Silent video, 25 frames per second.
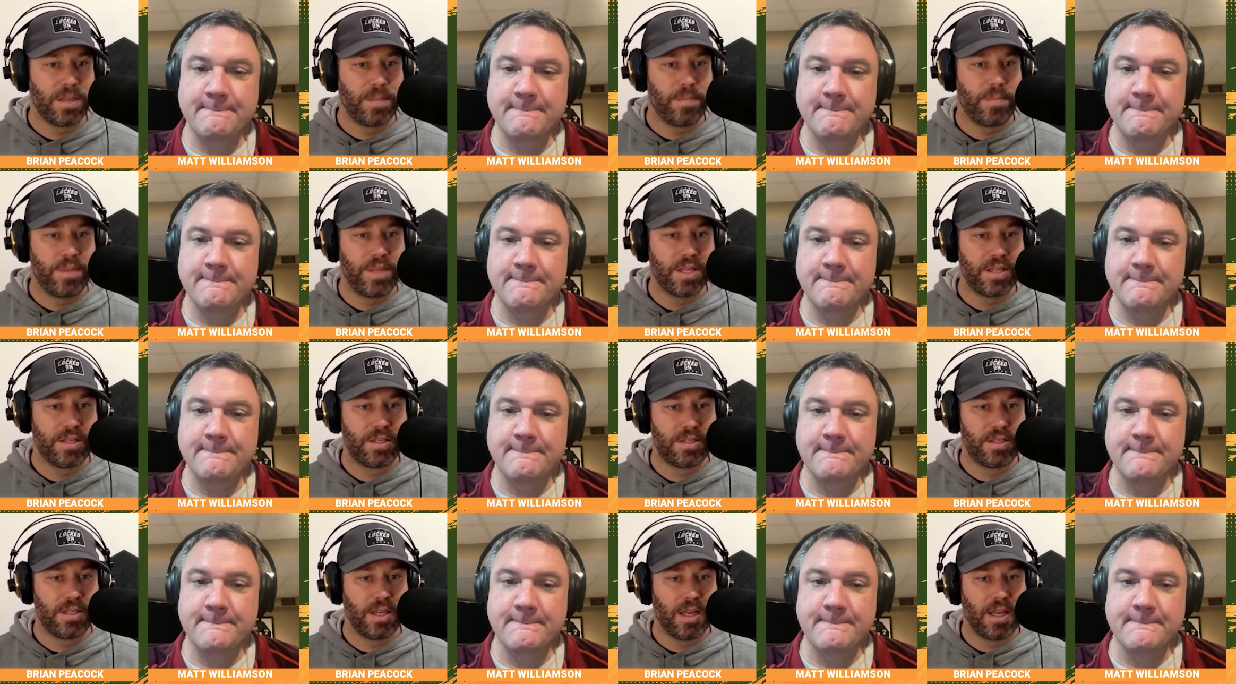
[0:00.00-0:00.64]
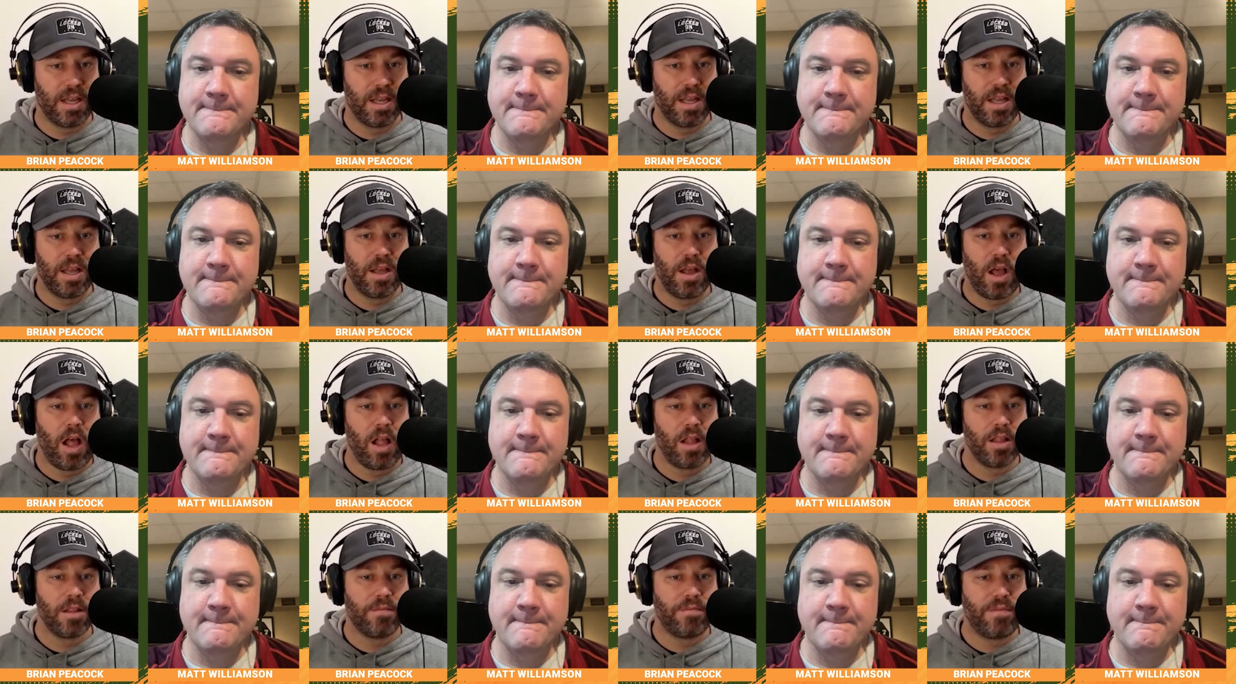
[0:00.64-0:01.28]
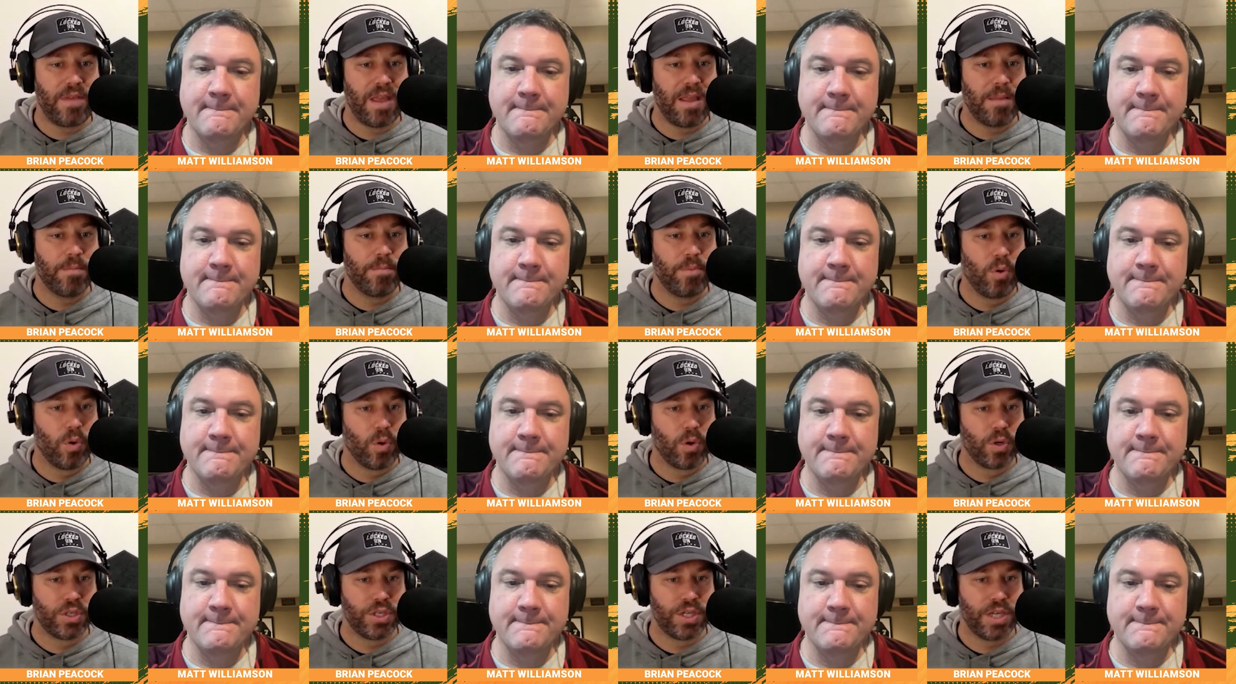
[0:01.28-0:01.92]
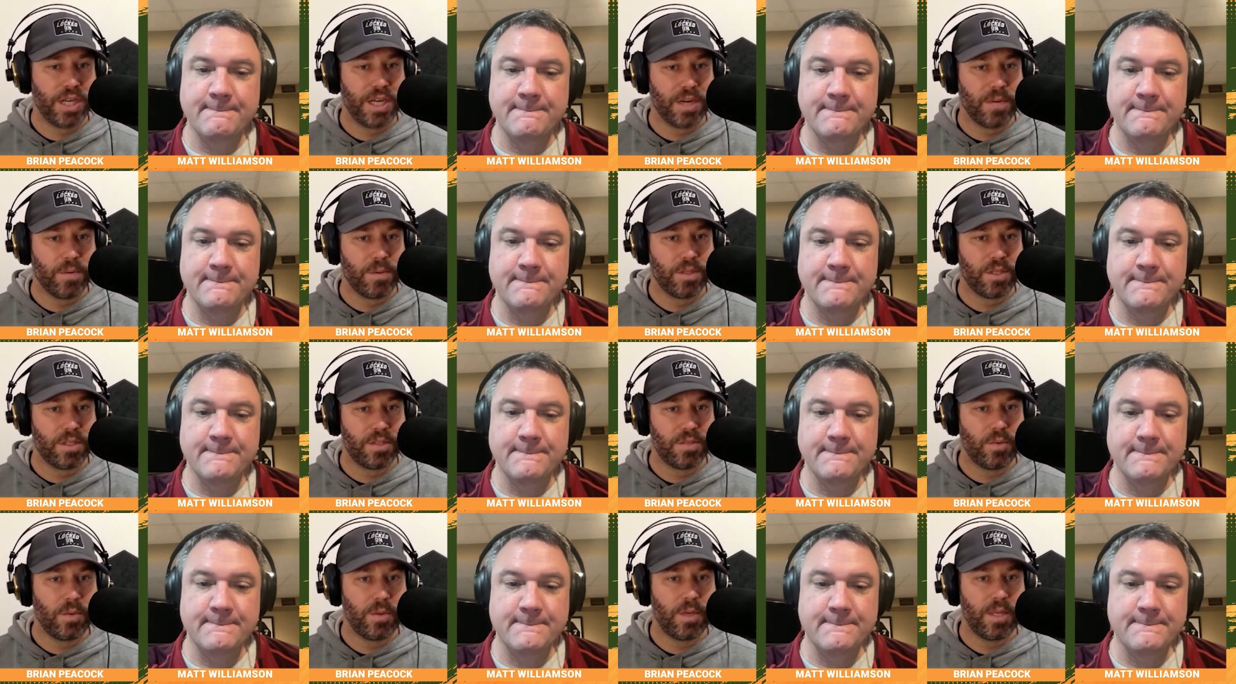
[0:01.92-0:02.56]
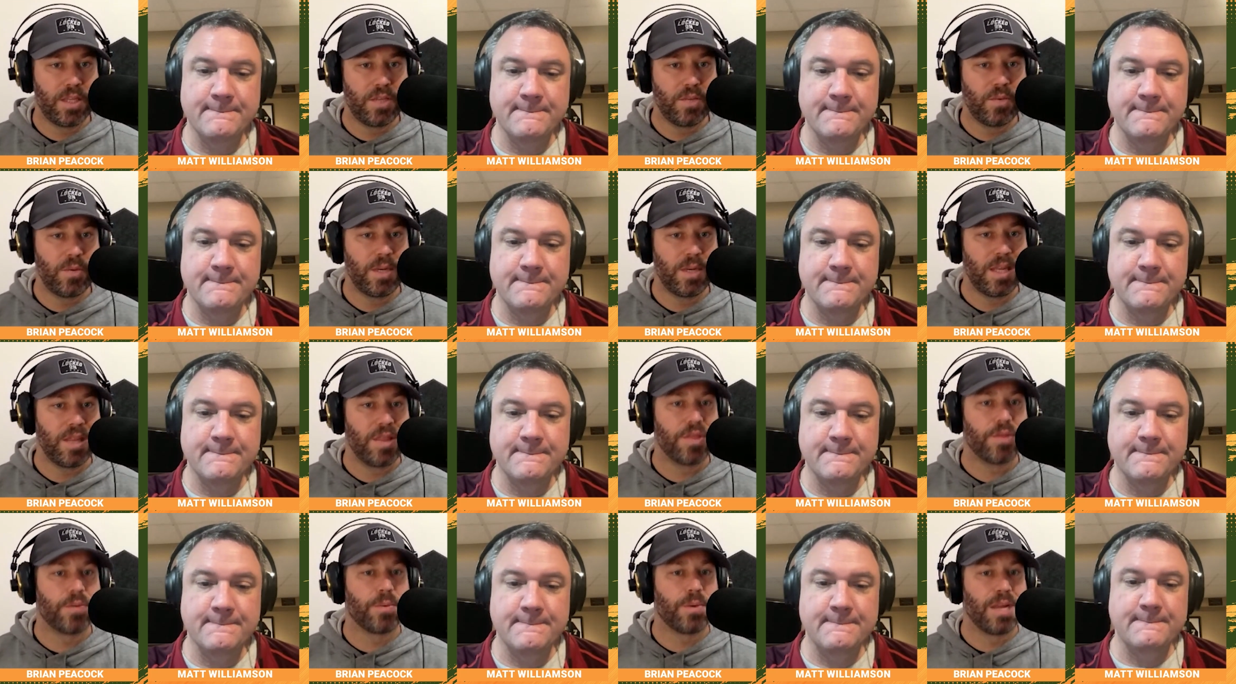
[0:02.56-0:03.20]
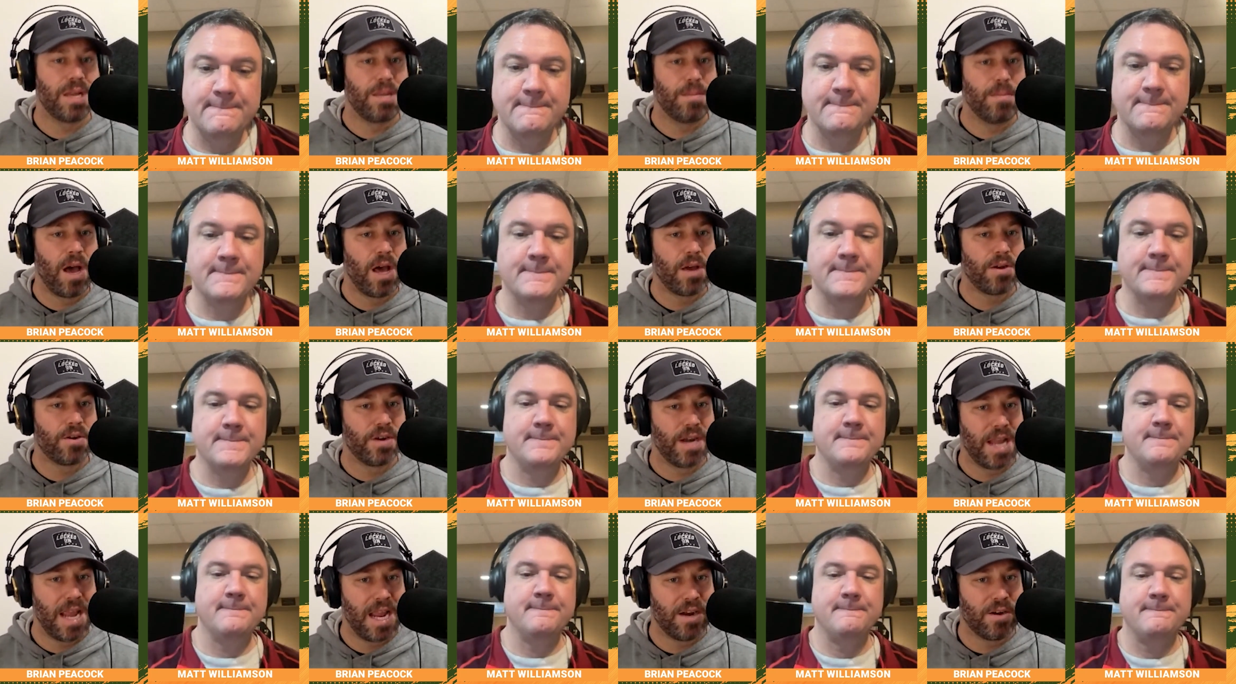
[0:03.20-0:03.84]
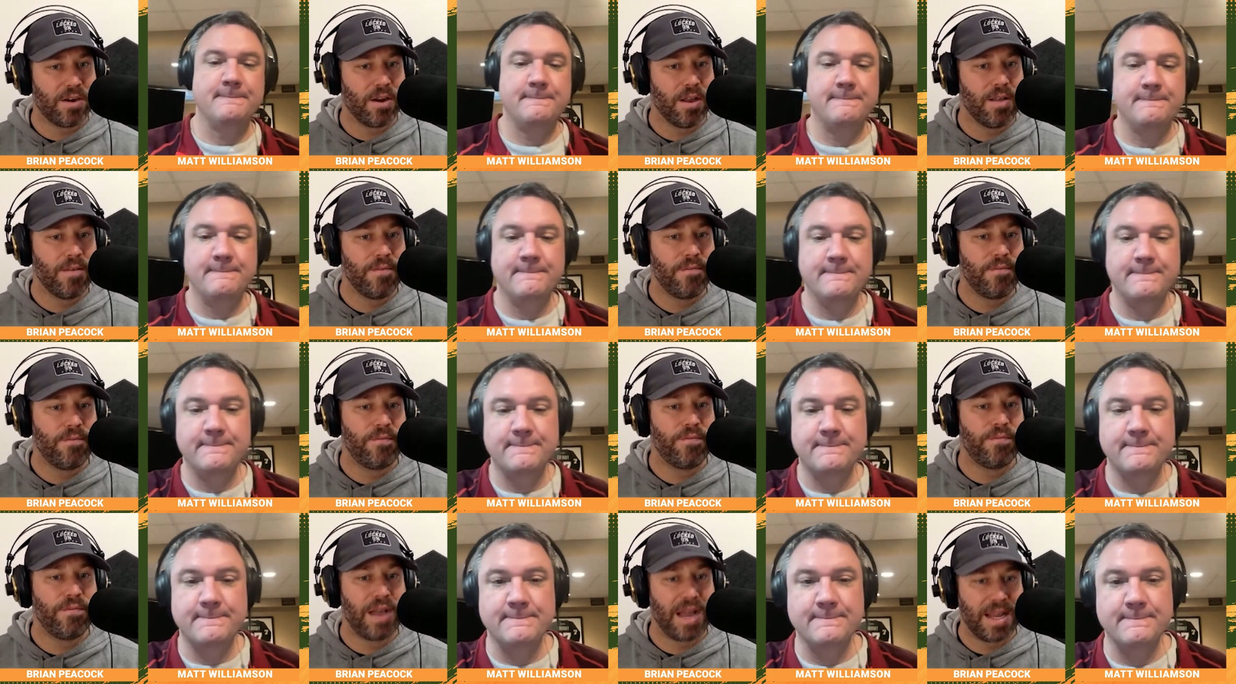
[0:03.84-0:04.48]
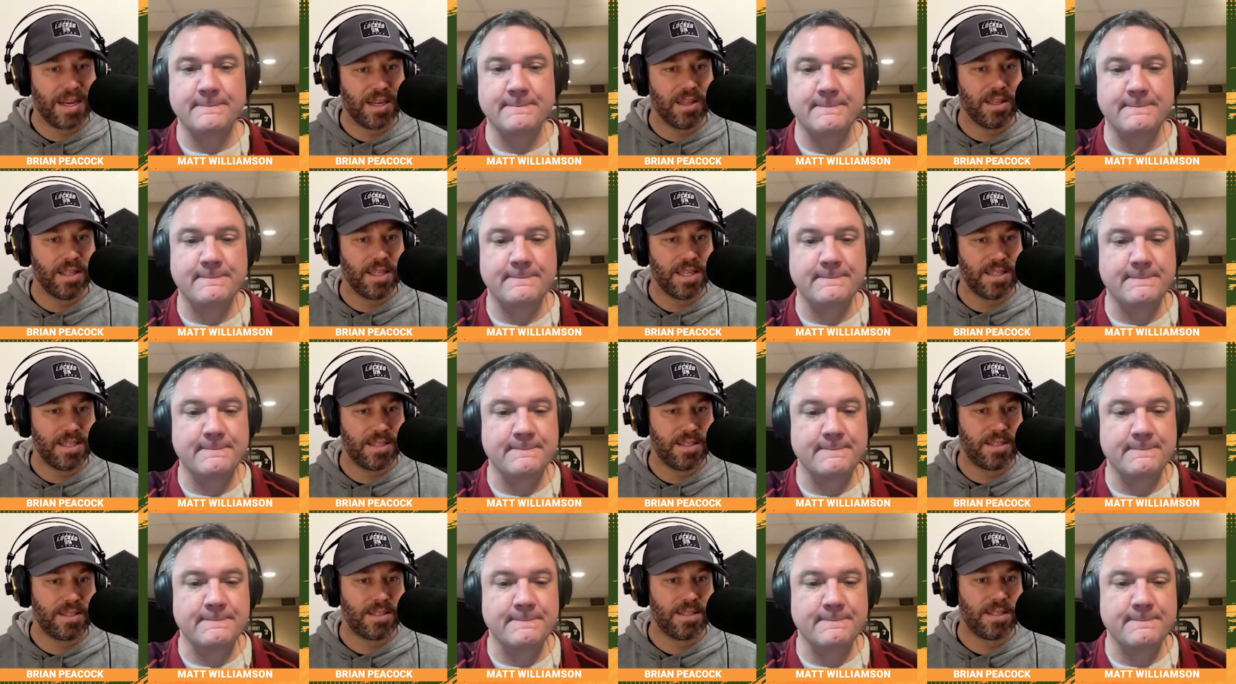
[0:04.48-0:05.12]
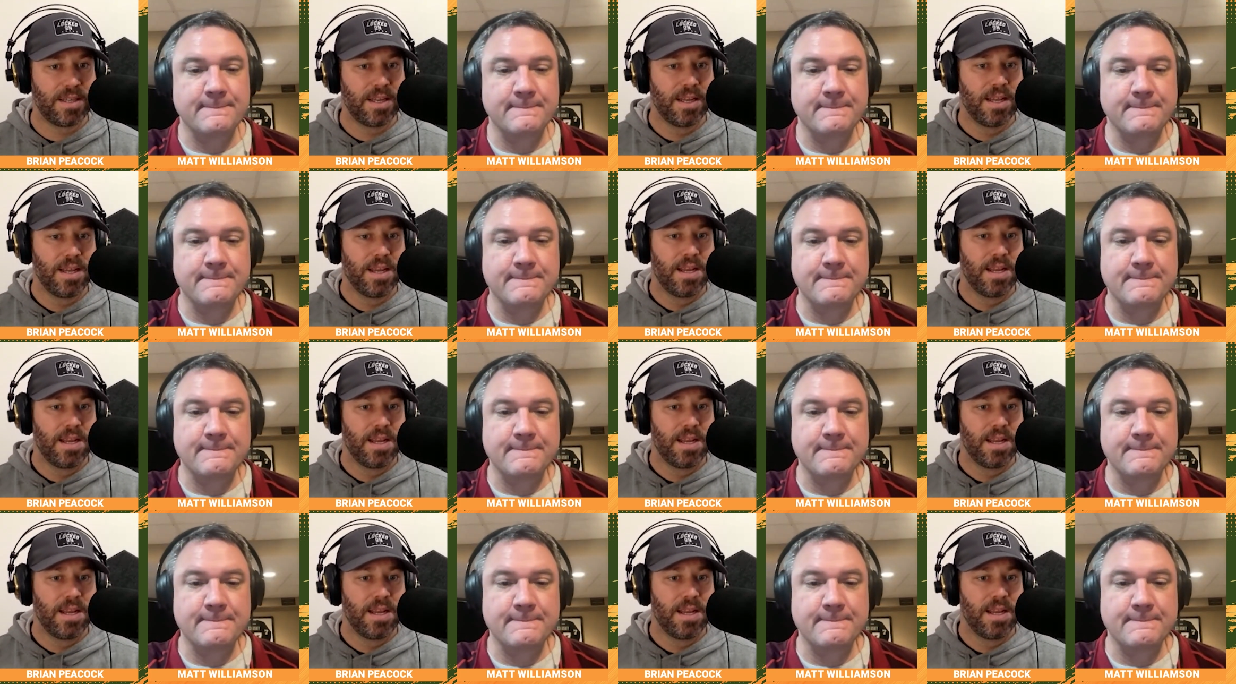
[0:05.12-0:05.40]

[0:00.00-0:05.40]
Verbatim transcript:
Speaker 1: up this uh, Hall of Fame portion here with the 2023 modern era finalists.